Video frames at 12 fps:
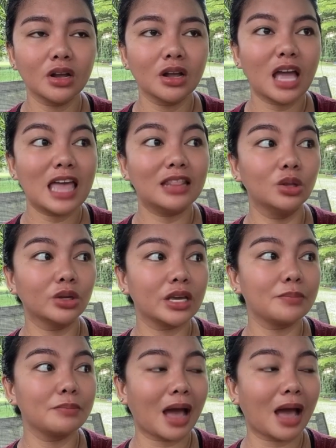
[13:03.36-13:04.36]
and
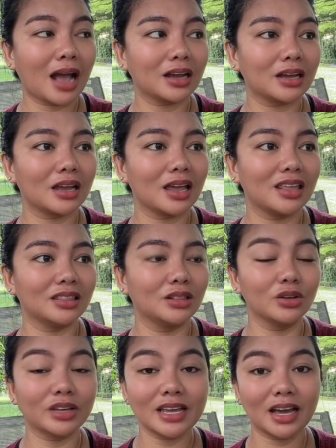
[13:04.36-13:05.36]
looking back and
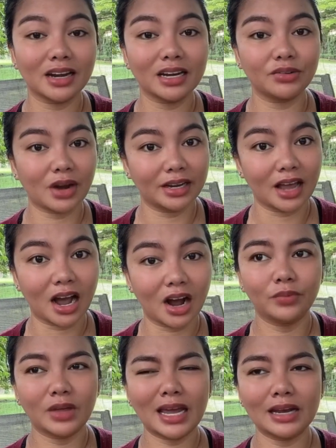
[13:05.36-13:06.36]
looking at it right
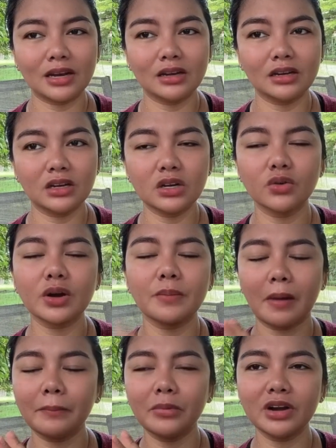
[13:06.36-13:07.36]
now, and
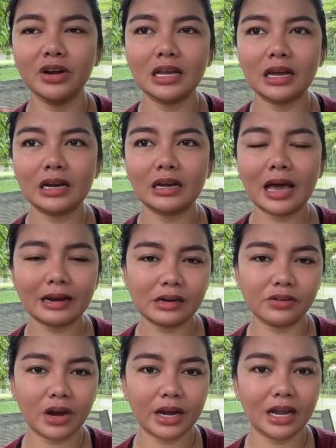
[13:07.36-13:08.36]
remembering at it
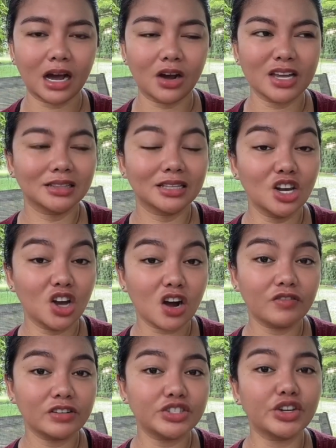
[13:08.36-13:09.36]
right now, the law
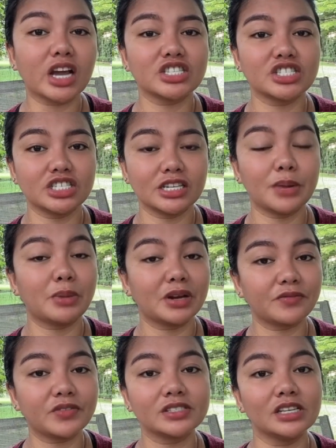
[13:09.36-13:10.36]
of attraction and
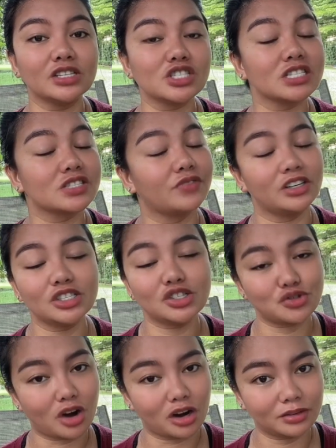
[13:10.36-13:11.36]
manifestation is very
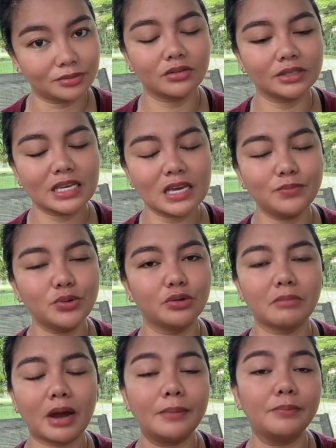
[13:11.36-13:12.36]
strong. Keep your
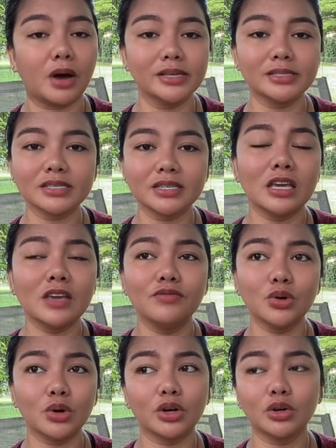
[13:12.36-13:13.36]
mind positive, keep
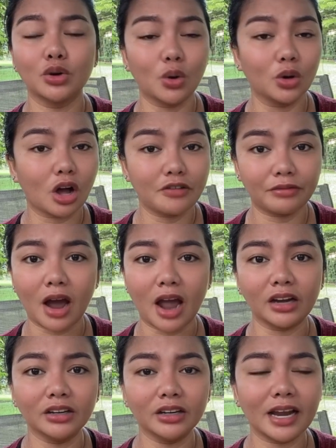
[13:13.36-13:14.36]
your goal on
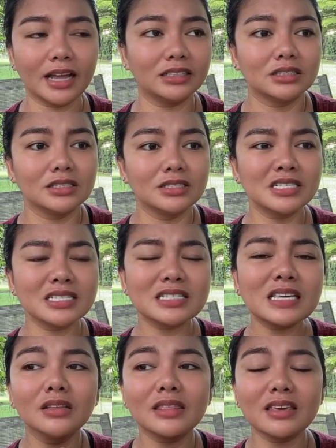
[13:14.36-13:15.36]
fire, and just
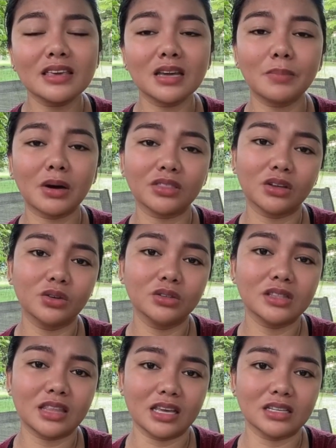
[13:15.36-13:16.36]
keep thinking about the good
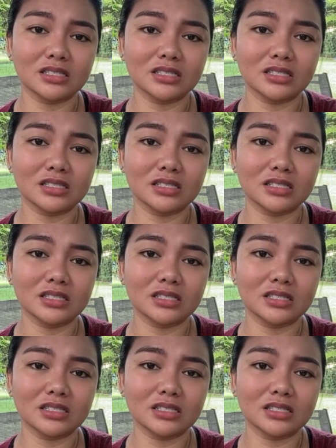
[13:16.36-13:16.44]
things.